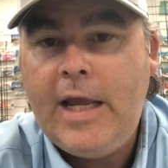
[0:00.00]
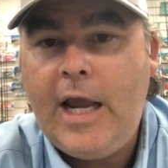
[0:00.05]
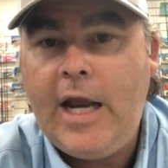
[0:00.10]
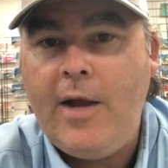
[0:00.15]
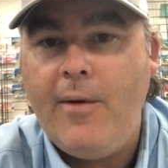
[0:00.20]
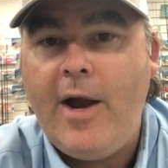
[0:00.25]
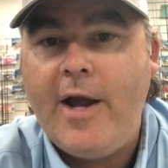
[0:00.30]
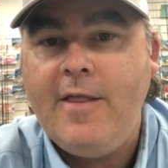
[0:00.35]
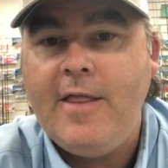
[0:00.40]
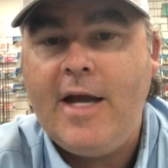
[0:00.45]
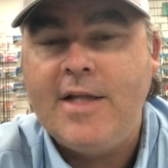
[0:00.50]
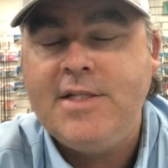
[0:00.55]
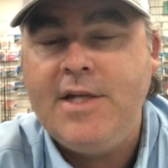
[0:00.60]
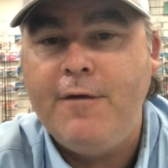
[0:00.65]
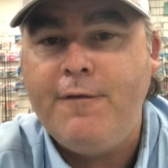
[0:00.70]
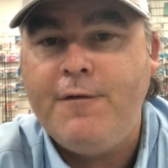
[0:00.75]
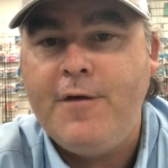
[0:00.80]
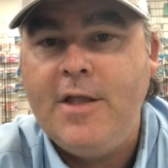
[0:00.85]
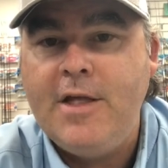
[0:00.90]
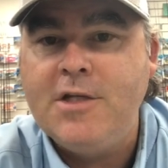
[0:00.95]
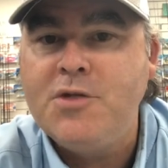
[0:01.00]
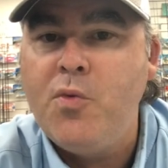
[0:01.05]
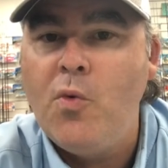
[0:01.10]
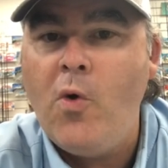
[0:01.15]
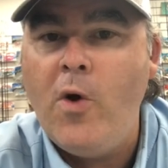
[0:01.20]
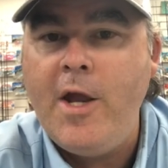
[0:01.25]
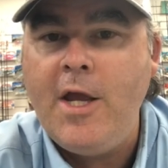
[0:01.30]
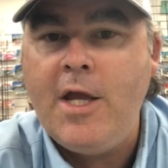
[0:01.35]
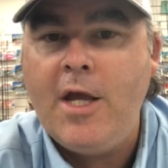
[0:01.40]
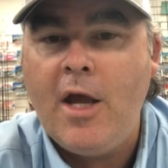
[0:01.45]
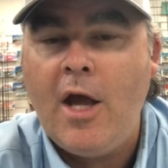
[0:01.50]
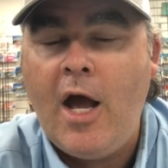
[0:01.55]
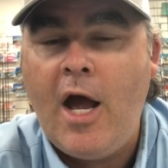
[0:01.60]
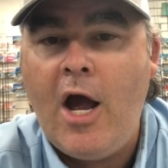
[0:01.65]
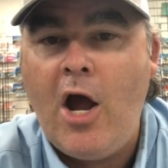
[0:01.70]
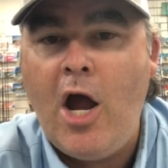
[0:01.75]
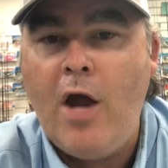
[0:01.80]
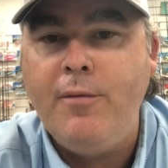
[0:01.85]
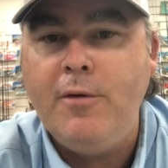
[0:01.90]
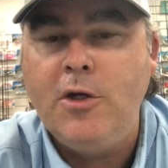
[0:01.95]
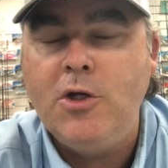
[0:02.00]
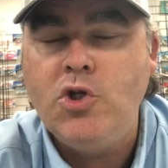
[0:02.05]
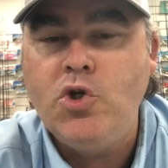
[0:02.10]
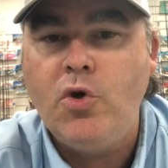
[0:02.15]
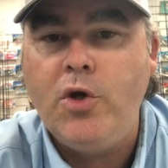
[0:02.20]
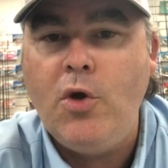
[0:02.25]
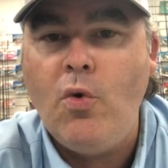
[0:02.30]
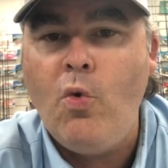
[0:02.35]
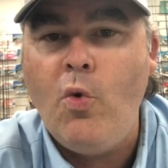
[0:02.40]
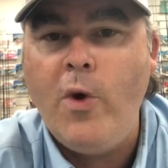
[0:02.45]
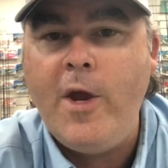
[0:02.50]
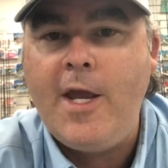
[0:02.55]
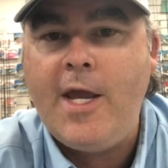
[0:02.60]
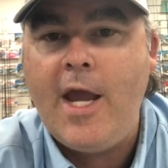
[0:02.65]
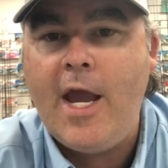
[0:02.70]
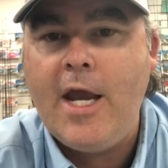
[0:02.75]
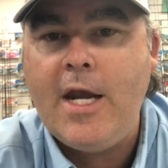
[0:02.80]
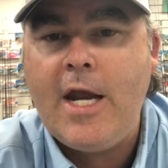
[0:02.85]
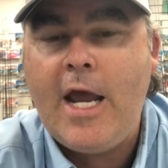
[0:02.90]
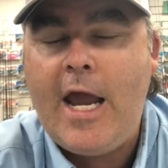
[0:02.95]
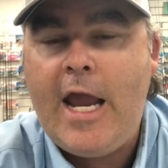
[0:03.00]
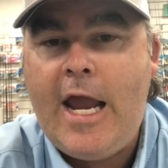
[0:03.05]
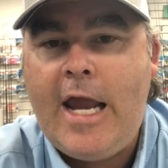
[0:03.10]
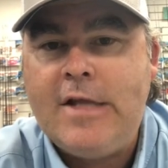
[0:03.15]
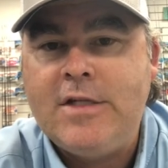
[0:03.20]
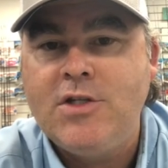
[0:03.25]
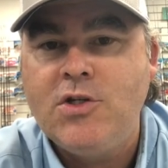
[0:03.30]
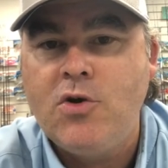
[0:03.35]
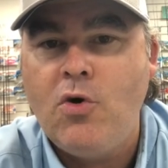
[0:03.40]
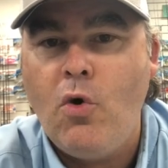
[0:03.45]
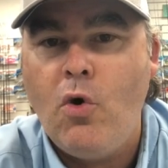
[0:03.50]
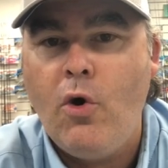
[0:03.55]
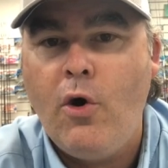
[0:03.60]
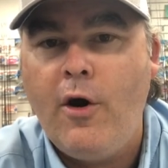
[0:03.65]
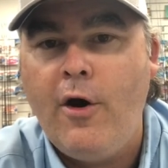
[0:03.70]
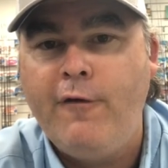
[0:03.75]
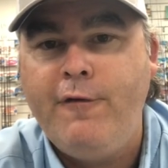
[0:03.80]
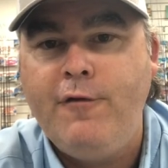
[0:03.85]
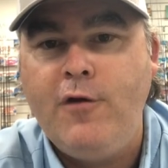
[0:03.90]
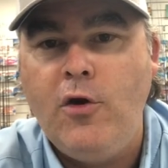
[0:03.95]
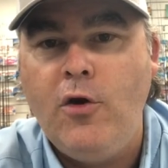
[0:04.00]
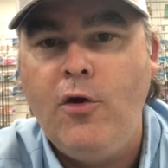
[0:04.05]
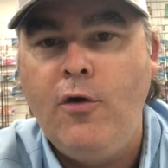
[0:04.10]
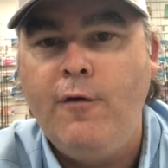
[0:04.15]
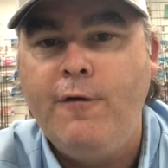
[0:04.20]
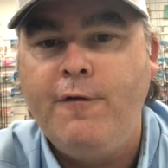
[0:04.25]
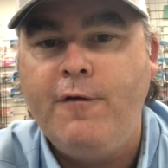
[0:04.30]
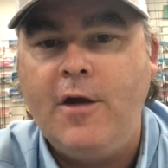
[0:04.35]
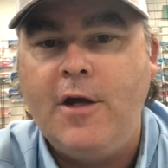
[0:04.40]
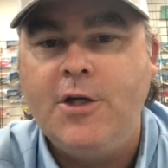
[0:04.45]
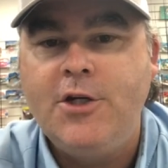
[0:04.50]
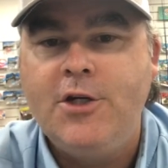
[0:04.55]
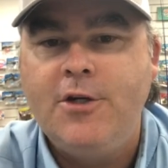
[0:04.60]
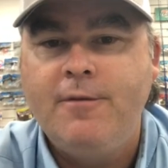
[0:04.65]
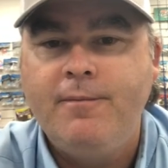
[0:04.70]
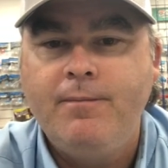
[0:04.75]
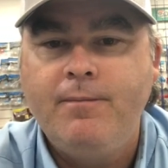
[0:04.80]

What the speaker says: Anyway, that's it for this week. I hope you enjoy your weekend and score a few fish.